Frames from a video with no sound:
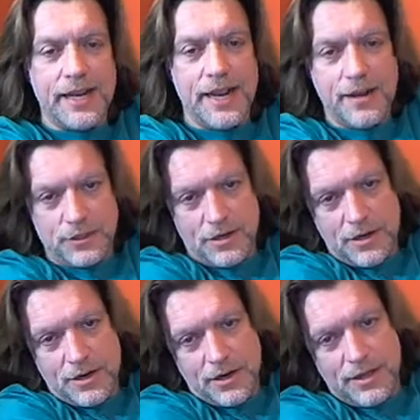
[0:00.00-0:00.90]
amps,
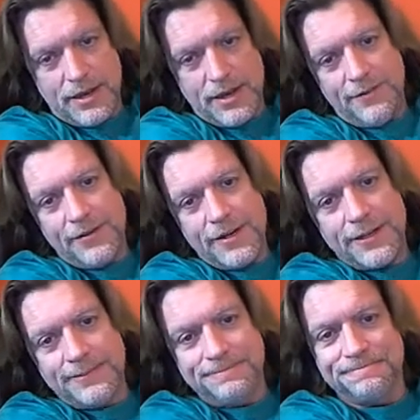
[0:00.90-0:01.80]
are they?
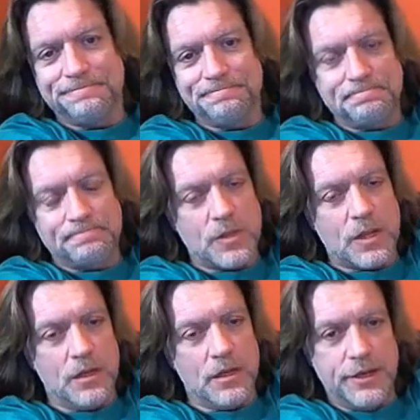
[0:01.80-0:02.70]
Well,
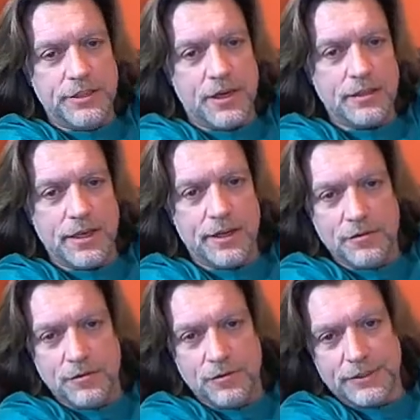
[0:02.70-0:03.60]
I'll let you talk that
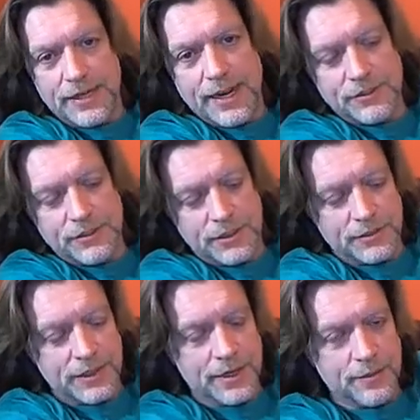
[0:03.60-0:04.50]
over with the guys that own
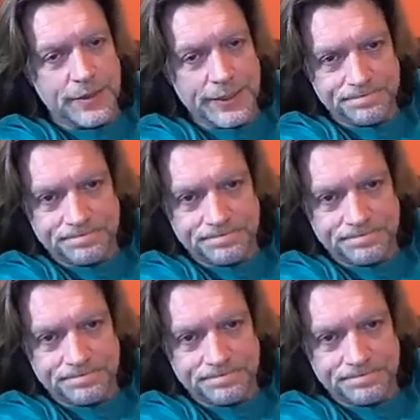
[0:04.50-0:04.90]
the company.